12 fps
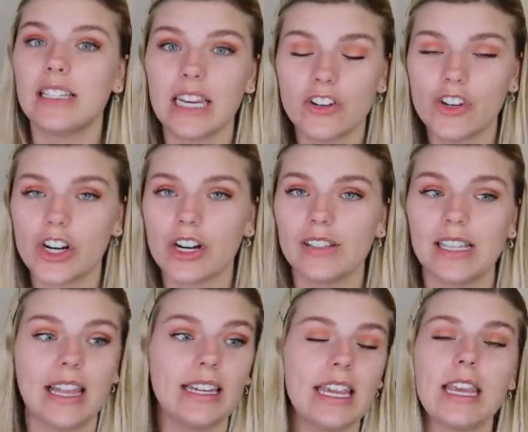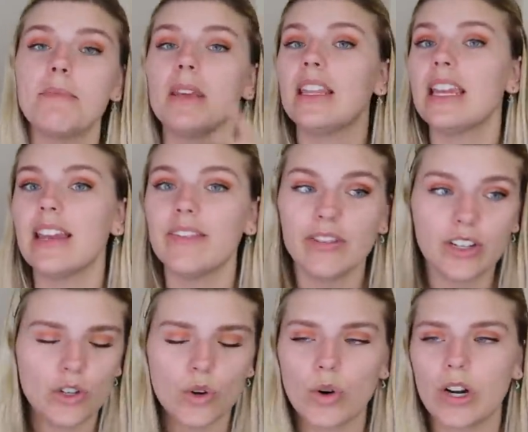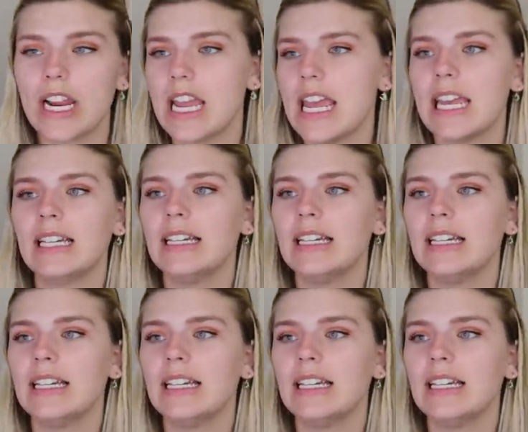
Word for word: t-shirts and then keeping the inventory